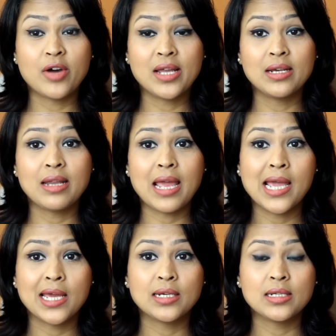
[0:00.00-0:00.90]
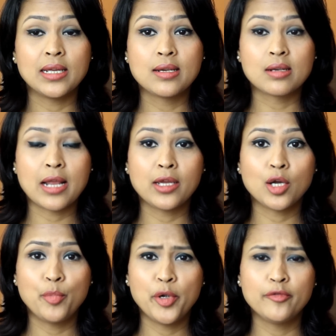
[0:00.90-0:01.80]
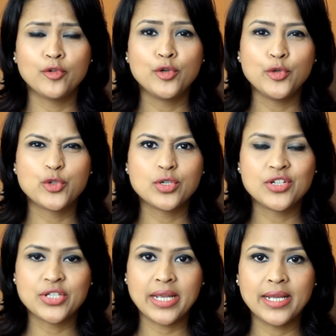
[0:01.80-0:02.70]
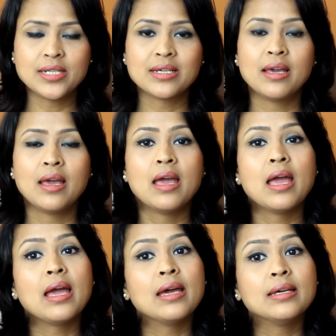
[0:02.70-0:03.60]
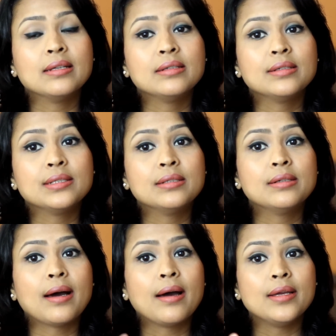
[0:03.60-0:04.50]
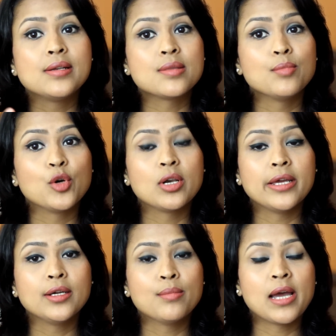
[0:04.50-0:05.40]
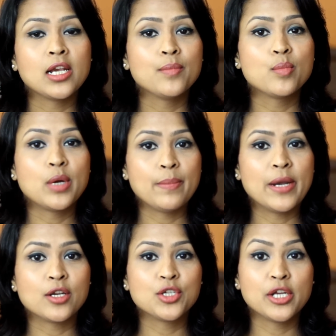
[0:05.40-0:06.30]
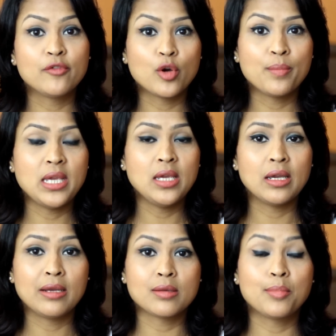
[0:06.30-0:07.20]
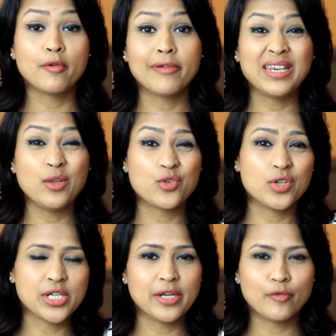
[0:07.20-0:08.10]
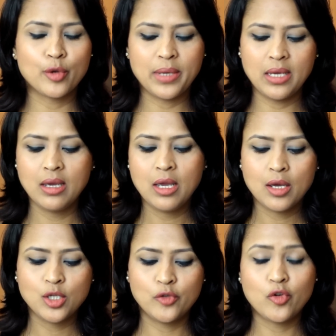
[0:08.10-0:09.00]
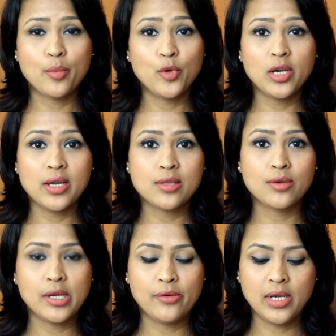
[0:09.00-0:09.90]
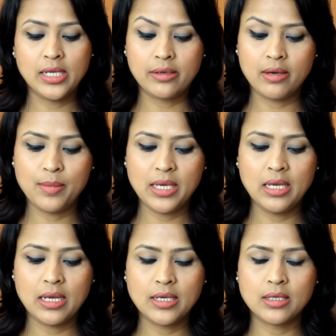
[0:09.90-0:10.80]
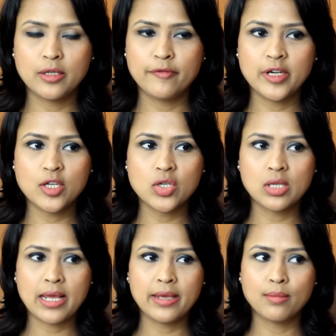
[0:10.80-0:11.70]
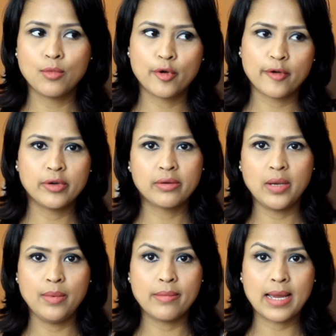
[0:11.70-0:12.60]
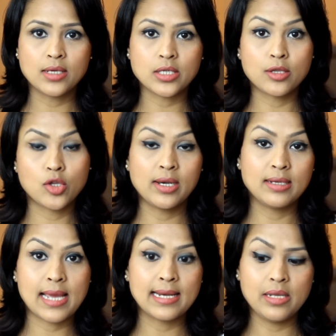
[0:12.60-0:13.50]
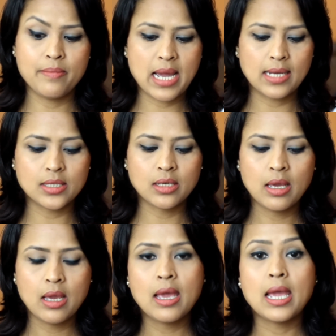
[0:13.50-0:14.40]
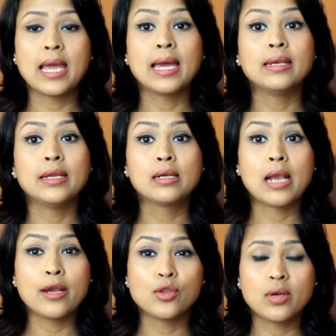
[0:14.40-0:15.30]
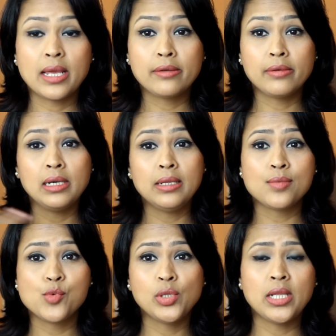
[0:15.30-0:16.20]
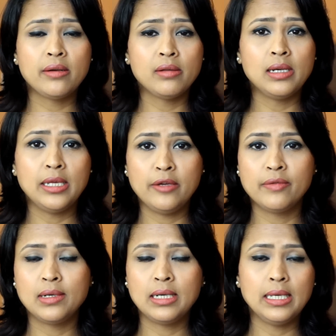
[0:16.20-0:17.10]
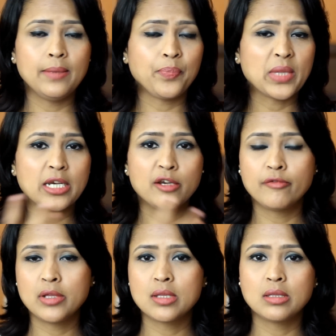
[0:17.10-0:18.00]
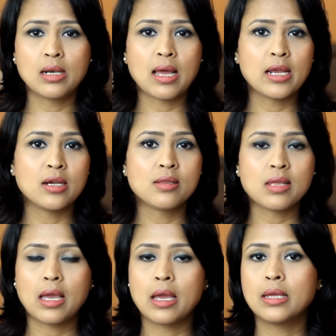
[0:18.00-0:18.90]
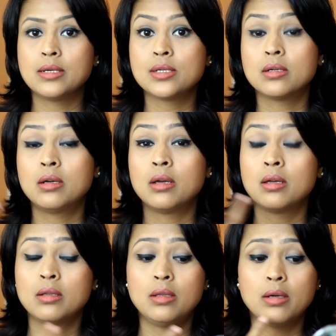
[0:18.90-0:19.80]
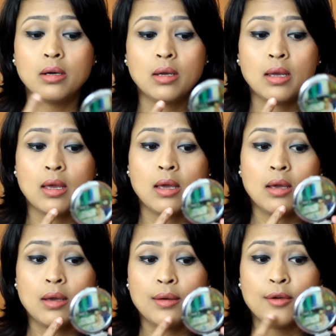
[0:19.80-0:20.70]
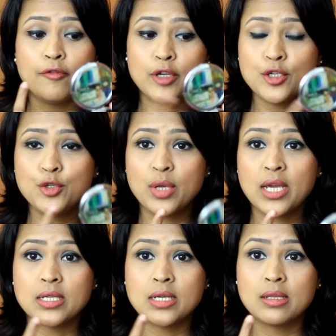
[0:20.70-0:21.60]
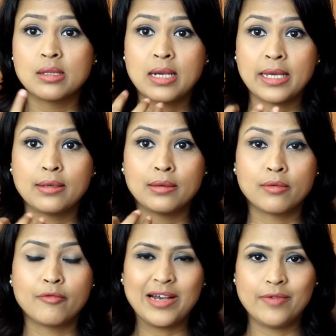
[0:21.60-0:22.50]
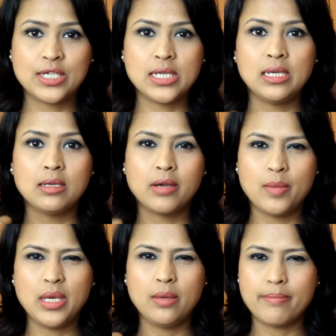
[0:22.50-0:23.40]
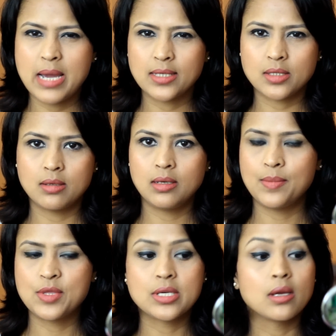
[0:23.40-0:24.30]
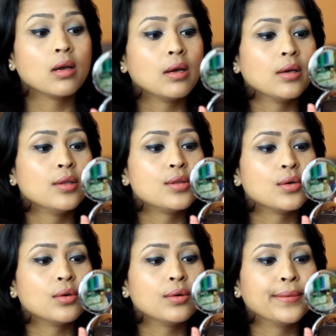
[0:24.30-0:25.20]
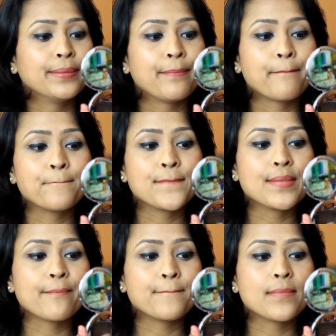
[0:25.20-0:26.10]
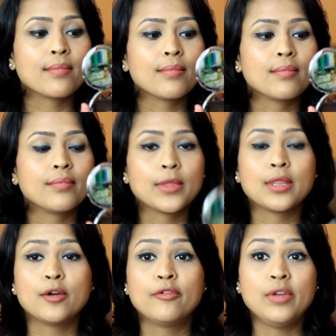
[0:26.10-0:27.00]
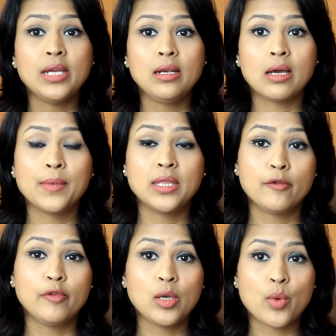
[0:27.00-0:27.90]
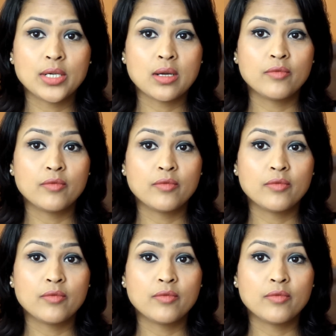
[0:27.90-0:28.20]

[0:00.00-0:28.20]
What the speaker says: 1, and it's like a beautiful neutral shade, and it's more like a my lips but better shade for me. It's a perfect neutral shade for me. The formula is really creamy. The finish is like more of a creamy matte. It's not entirely matte, and it glides on like really smoothly, really evenly, and it fills in the lines, and the finish you get is like a velvety creamy matte lipstick. So the feel, I mean, they feel quite